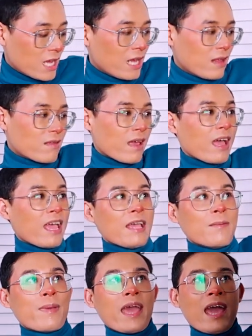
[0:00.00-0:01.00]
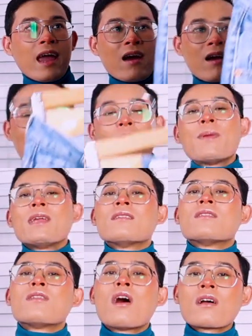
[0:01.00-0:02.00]
It's a pair, I mean,
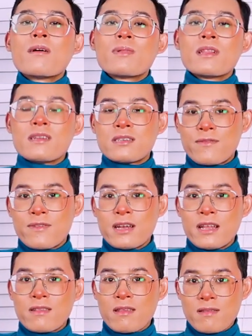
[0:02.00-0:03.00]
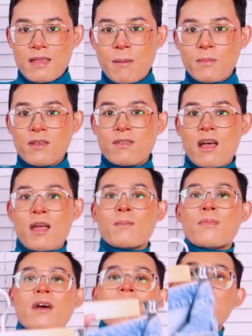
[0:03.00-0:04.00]
not completely different. It's the same design,
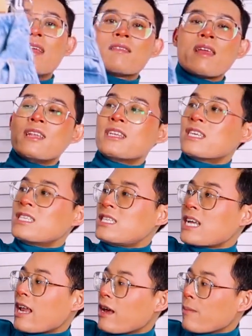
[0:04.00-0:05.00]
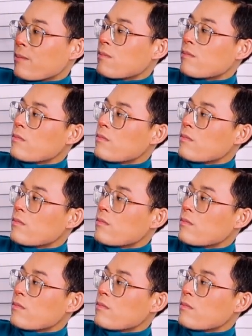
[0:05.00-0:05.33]
but it's in denim.